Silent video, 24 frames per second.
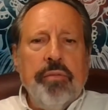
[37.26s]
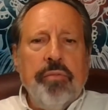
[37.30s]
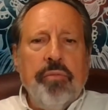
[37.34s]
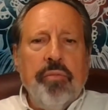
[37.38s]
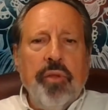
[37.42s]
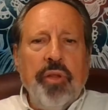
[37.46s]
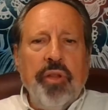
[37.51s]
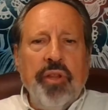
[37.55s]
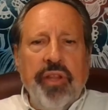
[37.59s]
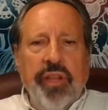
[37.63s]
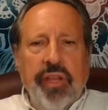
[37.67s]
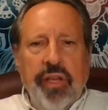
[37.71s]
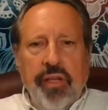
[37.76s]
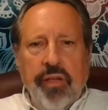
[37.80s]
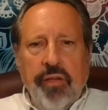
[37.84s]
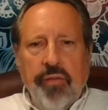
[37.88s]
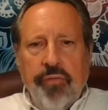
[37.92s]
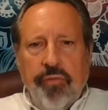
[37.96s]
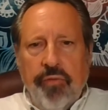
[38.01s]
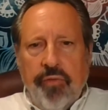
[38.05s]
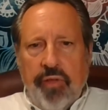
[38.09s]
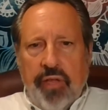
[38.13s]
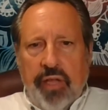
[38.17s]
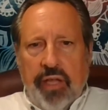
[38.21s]

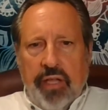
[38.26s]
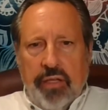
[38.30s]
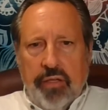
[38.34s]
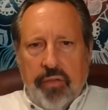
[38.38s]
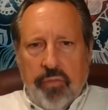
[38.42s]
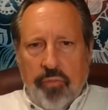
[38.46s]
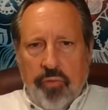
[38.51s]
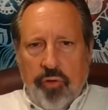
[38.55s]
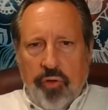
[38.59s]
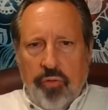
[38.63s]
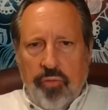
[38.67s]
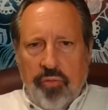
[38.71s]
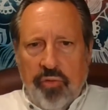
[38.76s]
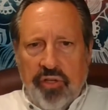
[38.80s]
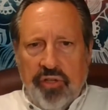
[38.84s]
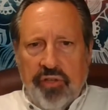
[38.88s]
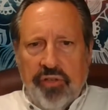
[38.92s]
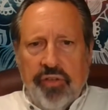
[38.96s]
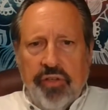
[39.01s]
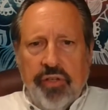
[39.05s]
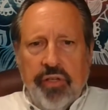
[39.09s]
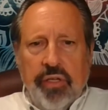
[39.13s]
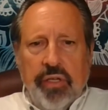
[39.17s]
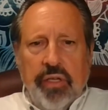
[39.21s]
believe at the
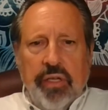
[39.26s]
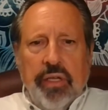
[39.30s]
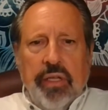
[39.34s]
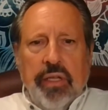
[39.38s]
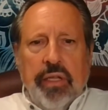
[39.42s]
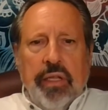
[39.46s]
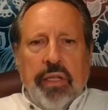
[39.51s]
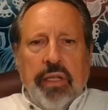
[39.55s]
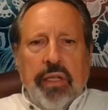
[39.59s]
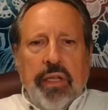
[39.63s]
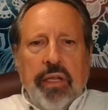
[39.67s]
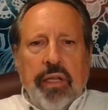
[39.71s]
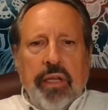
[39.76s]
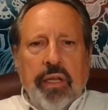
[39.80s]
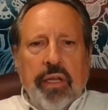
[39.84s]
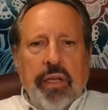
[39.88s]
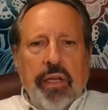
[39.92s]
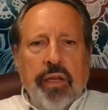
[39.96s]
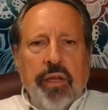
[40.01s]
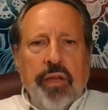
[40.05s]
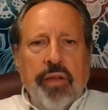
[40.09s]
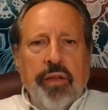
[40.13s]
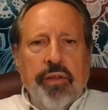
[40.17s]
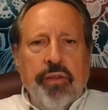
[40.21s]
moment it
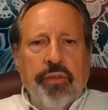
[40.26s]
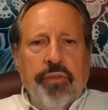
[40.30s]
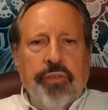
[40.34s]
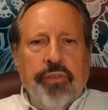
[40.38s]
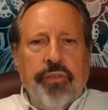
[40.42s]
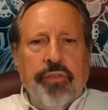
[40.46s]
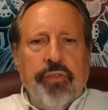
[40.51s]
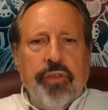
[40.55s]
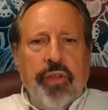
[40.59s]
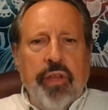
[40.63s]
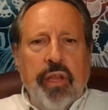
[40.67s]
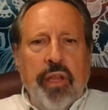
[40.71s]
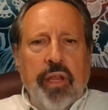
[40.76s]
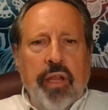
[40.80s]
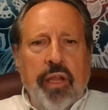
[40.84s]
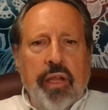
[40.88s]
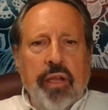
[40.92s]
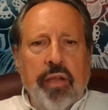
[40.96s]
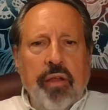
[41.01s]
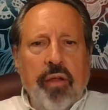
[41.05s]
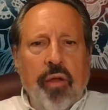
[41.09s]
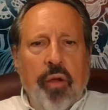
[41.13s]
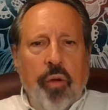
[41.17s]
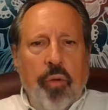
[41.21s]
is
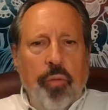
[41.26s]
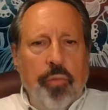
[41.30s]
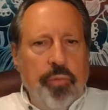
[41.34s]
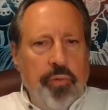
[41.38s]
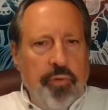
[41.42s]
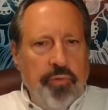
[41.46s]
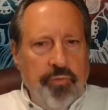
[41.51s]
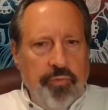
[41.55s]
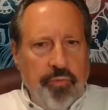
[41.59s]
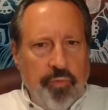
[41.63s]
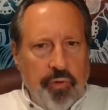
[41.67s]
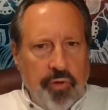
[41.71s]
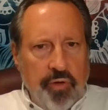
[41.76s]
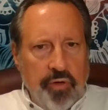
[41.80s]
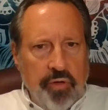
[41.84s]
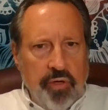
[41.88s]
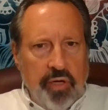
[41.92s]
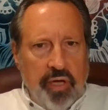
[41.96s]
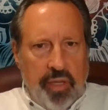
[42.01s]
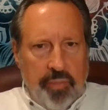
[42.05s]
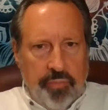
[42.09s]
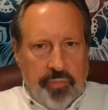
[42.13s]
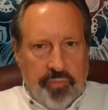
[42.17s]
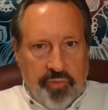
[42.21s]
a hope for
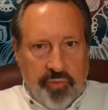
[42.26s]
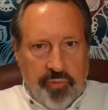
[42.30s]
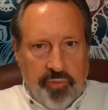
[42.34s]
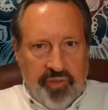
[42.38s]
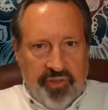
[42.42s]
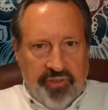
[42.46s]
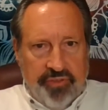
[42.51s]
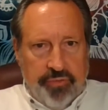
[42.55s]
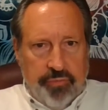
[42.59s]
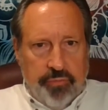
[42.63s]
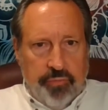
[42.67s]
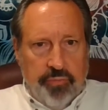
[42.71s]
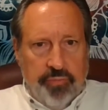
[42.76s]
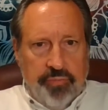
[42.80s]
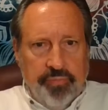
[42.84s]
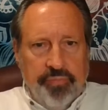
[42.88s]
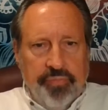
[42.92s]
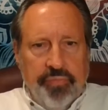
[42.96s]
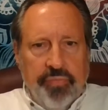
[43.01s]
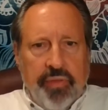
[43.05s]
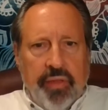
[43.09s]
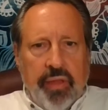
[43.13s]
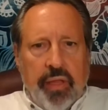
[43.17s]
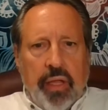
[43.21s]
optimism.
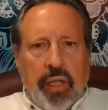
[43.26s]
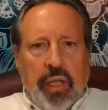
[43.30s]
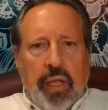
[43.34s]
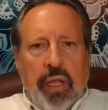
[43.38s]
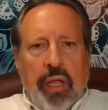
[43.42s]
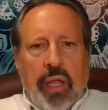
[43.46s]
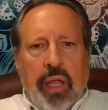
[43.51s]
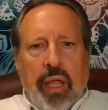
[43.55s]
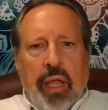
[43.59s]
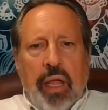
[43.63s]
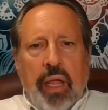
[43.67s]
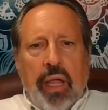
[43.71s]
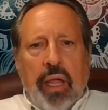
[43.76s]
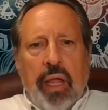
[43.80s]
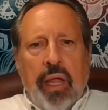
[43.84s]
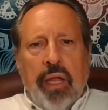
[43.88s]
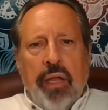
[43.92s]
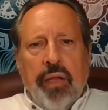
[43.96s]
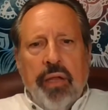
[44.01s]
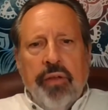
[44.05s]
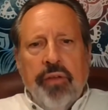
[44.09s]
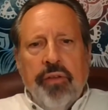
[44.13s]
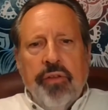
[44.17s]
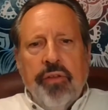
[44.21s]

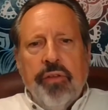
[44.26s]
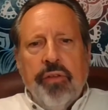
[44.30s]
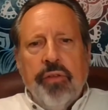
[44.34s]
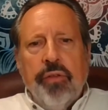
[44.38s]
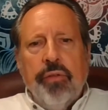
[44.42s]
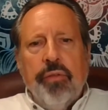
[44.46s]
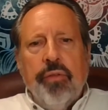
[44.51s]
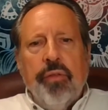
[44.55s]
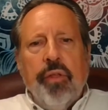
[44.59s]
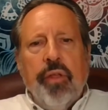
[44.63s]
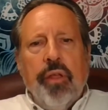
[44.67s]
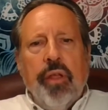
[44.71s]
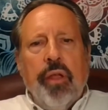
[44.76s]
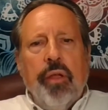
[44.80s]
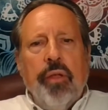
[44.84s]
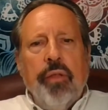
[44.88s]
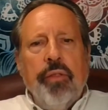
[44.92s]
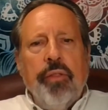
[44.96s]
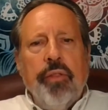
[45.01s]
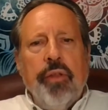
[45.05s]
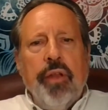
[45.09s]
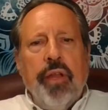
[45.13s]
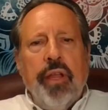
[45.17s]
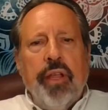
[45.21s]
And
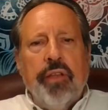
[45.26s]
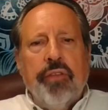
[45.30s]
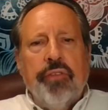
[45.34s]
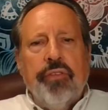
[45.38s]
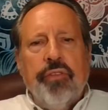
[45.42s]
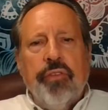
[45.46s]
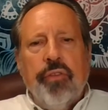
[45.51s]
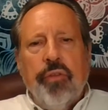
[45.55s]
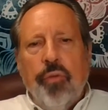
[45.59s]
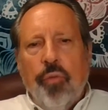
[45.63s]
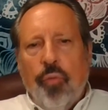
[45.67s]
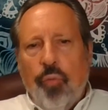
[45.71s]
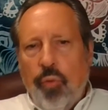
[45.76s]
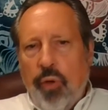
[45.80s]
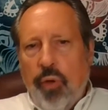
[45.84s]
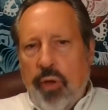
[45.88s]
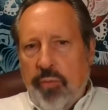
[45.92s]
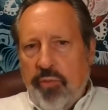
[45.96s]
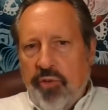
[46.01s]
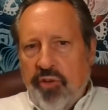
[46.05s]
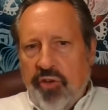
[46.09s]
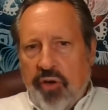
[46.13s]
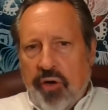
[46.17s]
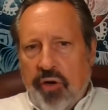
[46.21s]
the next
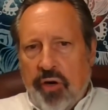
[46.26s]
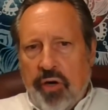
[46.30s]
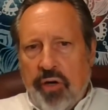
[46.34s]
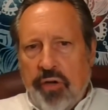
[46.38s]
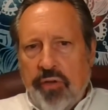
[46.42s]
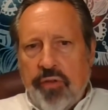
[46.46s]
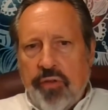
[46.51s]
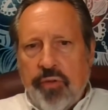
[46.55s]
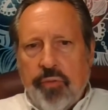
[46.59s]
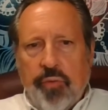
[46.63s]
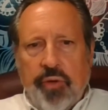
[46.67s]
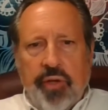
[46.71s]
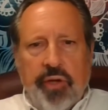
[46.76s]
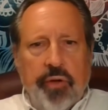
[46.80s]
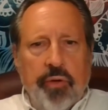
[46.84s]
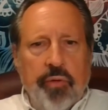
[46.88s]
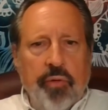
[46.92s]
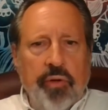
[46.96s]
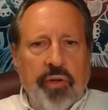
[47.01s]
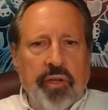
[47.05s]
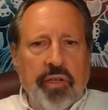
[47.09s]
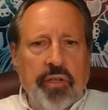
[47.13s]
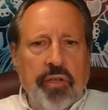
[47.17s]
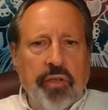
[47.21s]
webinar that we are
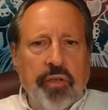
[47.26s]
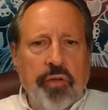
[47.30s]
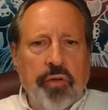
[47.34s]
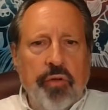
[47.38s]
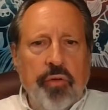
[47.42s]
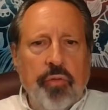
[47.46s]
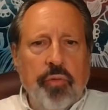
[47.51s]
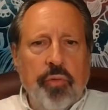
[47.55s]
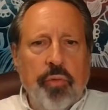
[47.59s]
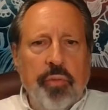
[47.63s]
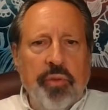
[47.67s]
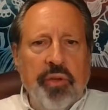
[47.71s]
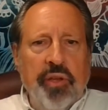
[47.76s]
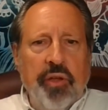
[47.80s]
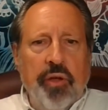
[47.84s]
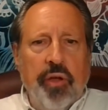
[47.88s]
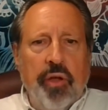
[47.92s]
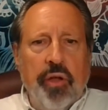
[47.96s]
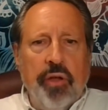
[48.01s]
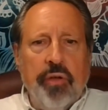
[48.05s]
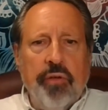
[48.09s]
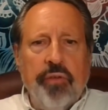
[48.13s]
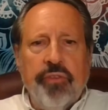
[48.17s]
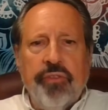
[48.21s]
going to do will be
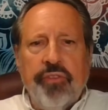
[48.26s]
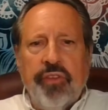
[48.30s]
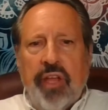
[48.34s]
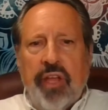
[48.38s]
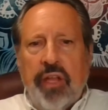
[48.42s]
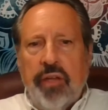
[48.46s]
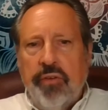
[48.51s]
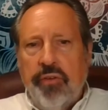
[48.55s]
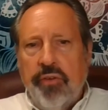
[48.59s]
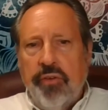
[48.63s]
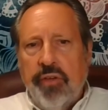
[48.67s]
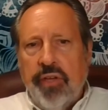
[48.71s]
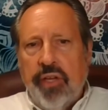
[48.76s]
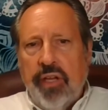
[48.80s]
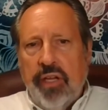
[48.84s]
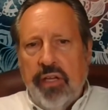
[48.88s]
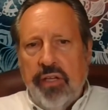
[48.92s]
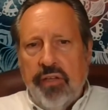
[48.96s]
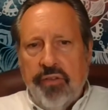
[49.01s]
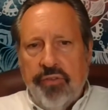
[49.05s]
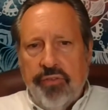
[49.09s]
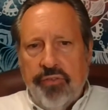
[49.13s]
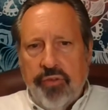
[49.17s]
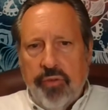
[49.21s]
on
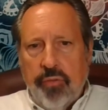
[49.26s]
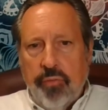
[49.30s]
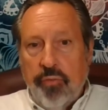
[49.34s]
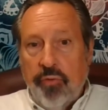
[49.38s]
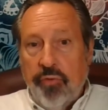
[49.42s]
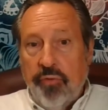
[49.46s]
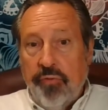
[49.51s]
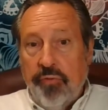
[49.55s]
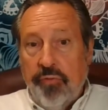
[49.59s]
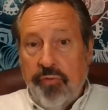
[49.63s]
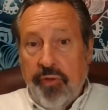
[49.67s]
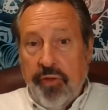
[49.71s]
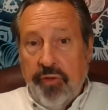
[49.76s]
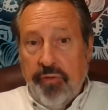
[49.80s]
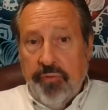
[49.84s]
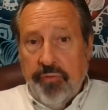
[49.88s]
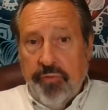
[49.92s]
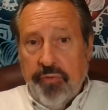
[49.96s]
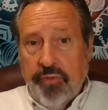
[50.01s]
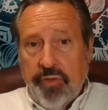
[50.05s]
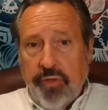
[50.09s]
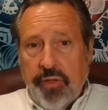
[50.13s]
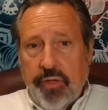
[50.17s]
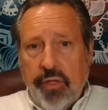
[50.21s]
Saturday, December
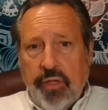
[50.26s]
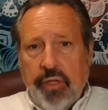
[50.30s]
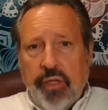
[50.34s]
5th